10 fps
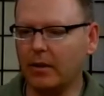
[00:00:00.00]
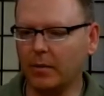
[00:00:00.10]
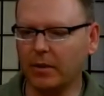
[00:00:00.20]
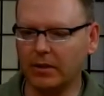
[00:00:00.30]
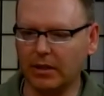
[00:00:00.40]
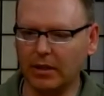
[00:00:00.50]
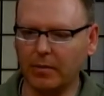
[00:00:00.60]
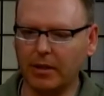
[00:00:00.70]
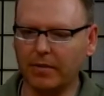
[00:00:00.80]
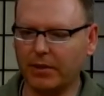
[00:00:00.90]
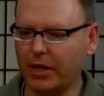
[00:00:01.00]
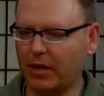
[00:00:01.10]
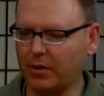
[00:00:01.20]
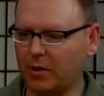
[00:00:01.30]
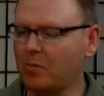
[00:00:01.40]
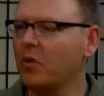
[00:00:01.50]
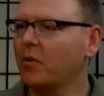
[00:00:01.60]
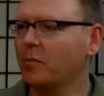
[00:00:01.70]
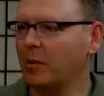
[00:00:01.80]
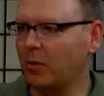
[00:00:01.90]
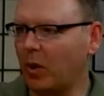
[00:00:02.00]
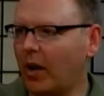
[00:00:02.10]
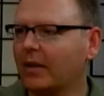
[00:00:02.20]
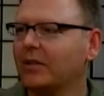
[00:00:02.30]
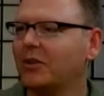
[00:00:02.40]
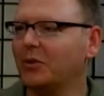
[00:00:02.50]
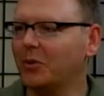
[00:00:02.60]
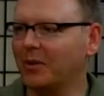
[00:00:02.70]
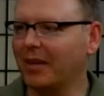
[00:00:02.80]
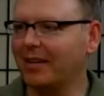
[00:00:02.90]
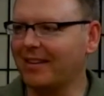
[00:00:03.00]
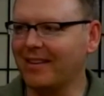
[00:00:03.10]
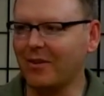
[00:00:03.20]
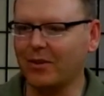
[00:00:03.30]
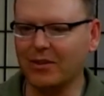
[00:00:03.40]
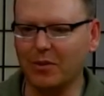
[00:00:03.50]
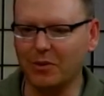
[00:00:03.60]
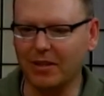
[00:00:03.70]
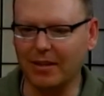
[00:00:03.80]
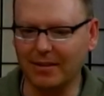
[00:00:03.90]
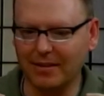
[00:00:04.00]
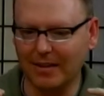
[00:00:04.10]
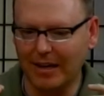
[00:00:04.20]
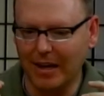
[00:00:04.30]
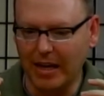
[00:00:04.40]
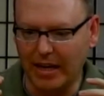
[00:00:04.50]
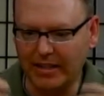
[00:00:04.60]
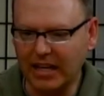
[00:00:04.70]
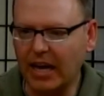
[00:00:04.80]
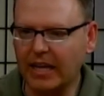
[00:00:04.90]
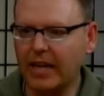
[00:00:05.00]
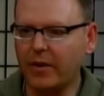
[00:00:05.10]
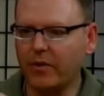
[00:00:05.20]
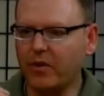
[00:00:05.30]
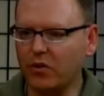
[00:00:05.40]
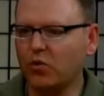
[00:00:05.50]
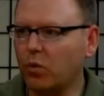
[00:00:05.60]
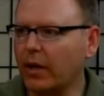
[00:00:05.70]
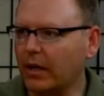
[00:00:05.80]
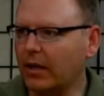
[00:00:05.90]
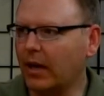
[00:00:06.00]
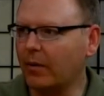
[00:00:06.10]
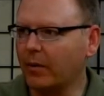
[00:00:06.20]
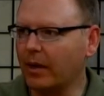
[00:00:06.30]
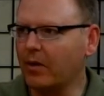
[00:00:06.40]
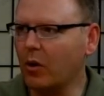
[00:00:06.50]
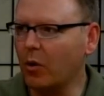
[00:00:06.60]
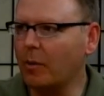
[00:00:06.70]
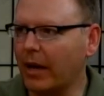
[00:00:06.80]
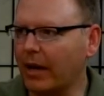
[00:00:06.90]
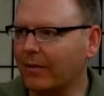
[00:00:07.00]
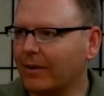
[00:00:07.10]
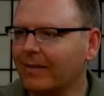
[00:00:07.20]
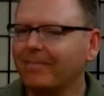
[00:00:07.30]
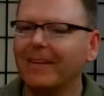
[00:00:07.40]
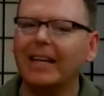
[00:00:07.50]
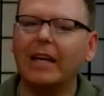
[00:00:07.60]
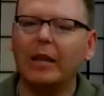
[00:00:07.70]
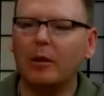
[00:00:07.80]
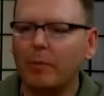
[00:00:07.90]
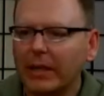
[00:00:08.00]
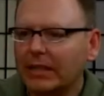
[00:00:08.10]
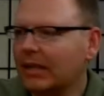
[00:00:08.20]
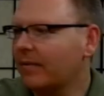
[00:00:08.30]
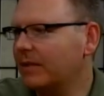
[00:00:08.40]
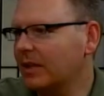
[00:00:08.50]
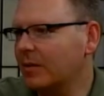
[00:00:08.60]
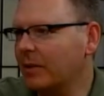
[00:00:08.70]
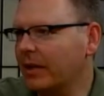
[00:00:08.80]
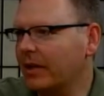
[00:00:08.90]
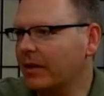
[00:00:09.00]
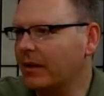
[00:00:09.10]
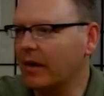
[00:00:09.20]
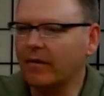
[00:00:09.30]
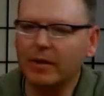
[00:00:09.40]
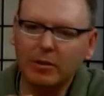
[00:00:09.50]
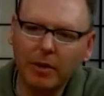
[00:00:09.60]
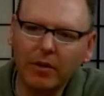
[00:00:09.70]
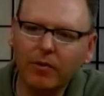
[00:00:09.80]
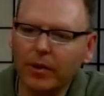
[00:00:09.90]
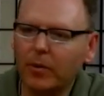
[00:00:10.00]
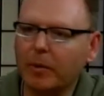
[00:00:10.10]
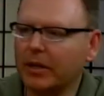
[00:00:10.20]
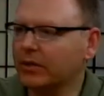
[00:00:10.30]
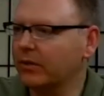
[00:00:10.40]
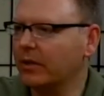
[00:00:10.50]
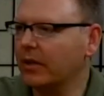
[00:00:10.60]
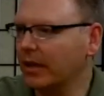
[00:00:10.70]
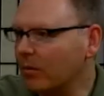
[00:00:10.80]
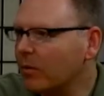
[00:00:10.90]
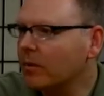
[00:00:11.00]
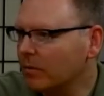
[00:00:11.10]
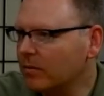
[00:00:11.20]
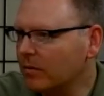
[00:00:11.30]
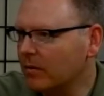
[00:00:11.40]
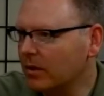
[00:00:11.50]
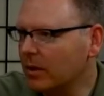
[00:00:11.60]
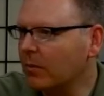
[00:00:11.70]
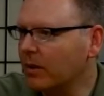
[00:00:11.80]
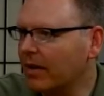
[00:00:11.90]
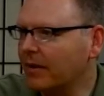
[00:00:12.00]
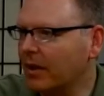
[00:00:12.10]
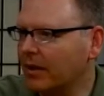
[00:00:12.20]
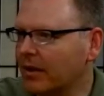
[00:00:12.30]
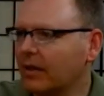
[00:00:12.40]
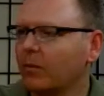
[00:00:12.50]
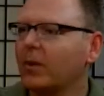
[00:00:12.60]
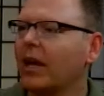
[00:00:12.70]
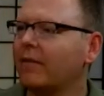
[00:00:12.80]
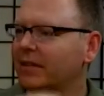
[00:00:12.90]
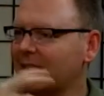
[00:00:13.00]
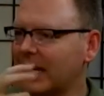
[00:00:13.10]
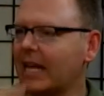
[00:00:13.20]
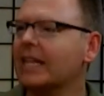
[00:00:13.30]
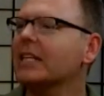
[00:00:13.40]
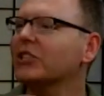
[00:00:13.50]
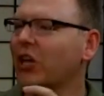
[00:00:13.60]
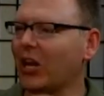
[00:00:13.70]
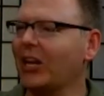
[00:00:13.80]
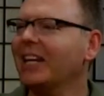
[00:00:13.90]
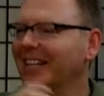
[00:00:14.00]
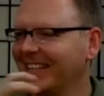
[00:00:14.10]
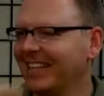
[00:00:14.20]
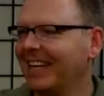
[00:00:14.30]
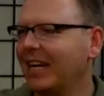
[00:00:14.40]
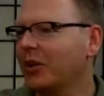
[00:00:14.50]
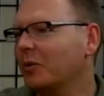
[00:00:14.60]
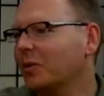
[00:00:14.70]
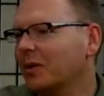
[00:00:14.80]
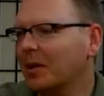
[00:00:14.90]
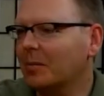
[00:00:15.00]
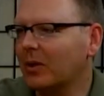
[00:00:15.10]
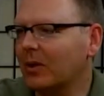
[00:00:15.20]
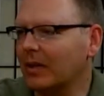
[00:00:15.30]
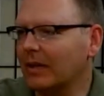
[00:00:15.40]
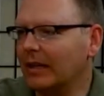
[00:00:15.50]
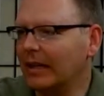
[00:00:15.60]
there was a little bit of a challenge, moving people on to because there was it's not in there this week. How will they know about it? Well, the big stuff is going to be in there, and if it's big for your ministry, it will have its day in the sun, and it will come along.